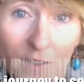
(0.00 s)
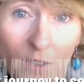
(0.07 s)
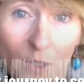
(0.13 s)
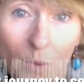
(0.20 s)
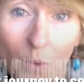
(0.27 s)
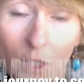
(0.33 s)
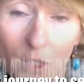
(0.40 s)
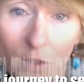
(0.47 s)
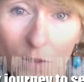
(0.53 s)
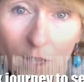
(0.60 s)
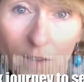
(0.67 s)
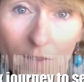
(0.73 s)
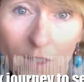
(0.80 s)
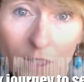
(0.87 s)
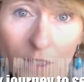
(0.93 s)
Do what you
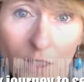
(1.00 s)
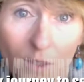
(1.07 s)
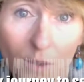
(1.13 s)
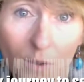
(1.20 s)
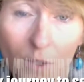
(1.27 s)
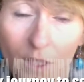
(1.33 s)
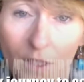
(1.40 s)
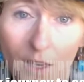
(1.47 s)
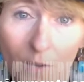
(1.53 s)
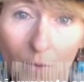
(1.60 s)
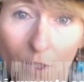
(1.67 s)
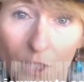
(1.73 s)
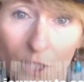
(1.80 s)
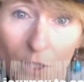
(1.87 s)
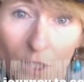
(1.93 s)
love to do and love
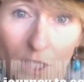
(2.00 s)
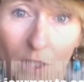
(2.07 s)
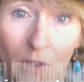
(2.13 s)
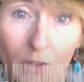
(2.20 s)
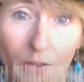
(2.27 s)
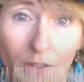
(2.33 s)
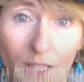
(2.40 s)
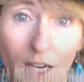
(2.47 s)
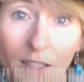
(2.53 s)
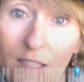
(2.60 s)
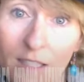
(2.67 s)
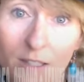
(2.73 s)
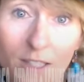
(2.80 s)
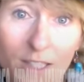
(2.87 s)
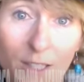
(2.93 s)
what you do. Talk
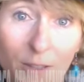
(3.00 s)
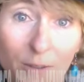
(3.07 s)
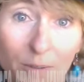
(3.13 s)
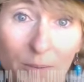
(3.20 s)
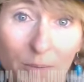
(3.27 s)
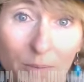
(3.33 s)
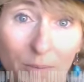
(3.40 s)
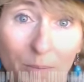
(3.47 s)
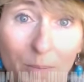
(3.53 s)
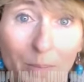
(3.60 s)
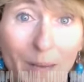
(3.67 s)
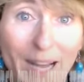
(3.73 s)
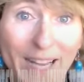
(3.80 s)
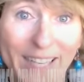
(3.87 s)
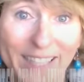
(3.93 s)
to you soon.
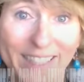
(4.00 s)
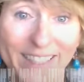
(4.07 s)
Bye.